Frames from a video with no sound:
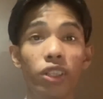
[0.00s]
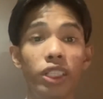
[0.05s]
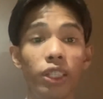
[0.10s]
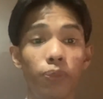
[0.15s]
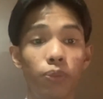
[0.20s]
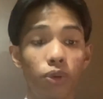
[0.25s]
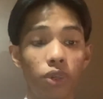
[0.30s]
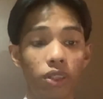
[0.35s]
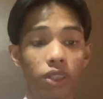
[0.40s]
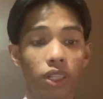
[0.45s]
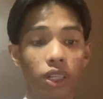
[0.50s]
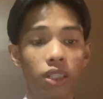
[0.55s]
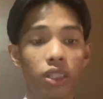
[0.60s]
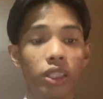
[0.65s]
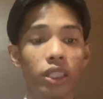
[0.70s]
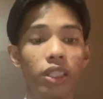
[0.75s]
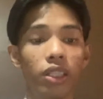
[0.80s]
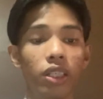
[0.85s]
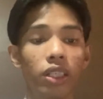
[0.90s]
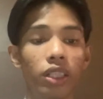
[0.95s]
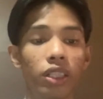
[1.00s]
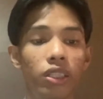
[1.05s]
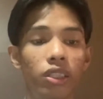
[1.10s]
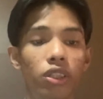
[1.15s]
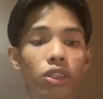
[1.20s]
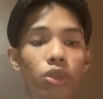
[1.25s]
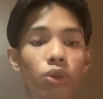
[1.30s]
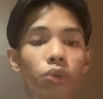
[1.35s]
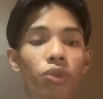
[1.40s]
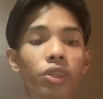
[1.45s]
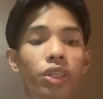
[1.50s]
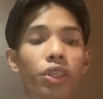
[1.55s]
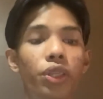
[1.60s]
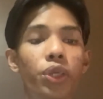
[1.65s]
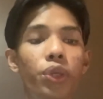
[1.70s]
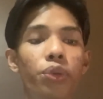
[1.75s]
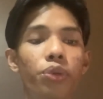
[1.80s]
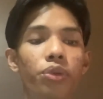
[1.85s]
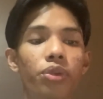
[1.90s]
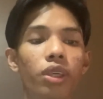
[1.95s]
product is to
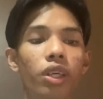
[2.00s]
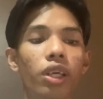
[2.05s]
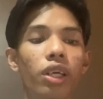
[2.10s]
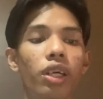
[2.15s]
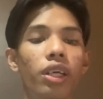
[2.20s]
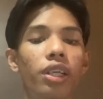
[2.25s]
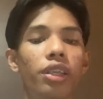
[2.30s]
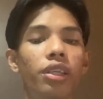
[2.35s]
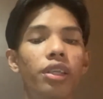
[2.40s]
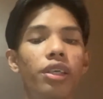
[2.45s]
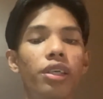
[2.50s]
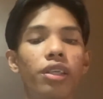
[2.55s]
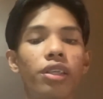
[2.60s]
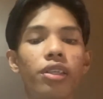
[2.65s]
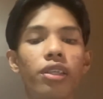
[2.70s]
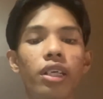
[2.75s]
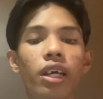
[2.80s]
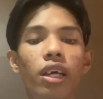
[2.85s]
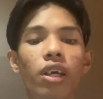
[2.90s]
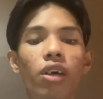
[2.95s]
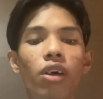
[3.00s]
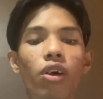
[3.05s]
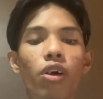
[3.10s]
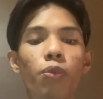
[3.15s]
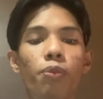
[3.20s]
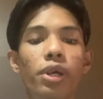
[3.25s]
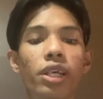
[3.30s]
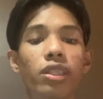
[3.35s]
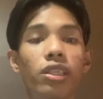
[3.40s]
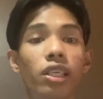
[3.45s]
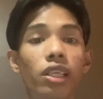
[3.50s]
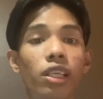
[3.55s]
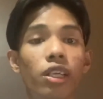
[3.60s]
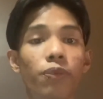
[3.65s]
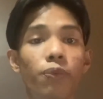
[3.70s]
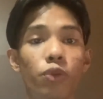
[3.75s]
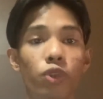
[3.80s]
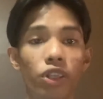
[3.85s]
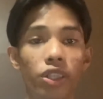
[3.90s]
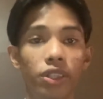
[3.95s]
reduce the rate of bacterial
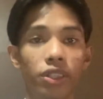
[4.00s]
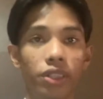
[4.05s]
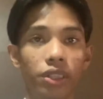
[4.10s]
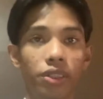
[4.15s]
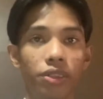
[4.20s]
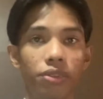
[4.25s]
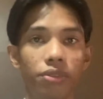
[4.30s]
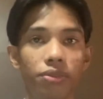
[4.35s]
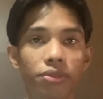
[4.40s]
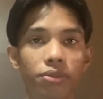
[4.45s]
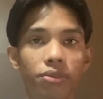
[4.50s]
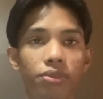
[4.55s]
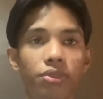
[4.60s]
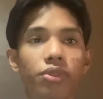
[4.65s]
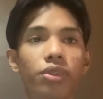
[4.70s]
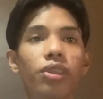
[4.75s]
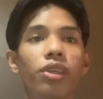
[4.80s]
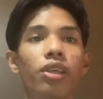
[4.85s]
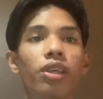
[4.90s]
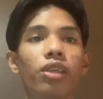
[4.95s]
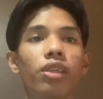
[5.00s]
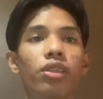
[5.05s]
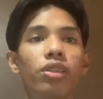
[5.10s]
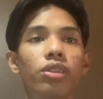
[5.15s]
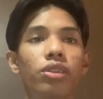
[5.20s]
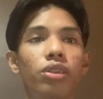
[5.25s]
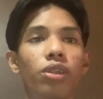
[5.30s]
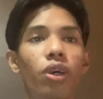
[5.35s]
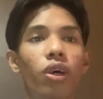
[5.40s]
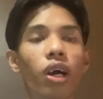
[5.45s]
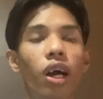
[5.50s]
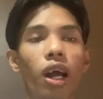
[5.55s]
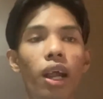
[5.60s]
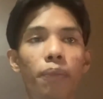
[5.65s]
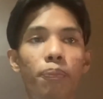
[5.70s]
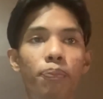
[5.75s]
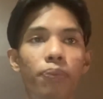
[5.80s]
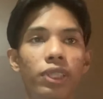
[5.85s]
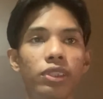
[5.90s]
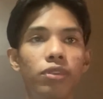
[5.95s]
production. So I
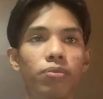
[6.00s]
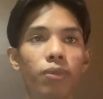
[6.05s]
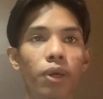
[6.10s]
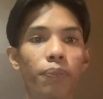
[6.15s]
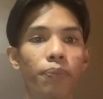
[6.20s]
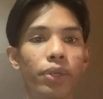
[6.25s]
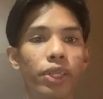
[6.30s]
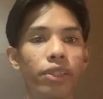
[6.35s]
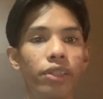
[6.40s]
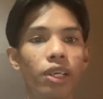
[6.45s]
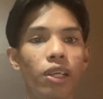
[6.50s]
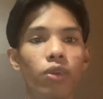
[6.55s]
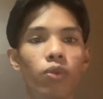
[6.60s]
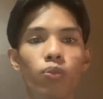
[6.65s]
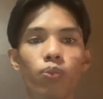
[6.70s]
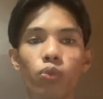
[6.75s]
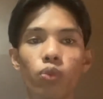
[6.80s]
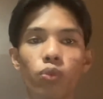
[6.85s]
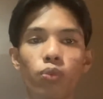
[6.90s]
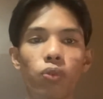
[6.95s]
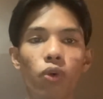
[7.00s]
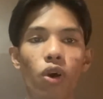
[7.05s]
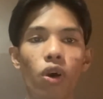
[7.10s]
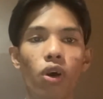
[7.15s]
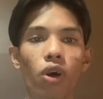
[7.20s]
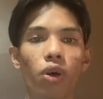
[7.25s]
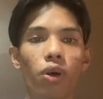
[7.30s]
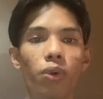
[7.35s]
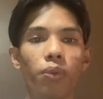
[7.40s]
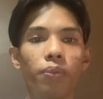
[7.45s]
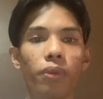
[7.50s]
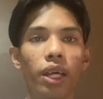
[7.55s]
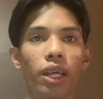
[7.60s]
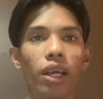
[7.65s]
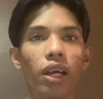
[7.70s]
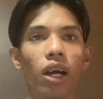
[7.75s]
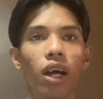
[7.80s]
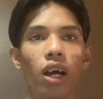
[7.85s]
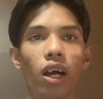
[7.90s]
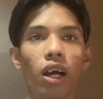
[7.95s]
pass my present for my
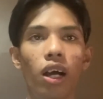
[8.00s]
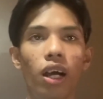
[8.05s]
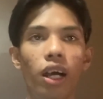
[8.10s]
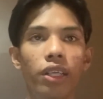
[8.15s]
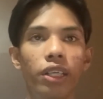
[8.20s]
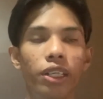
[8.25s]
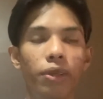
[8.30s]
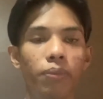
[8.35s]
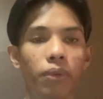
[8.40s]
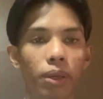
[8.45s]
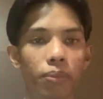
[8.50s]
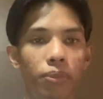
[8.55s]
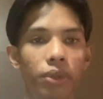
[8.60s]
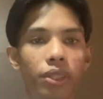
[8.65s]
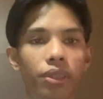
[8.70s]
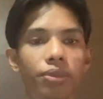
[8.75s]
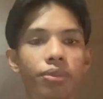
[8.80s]
other member.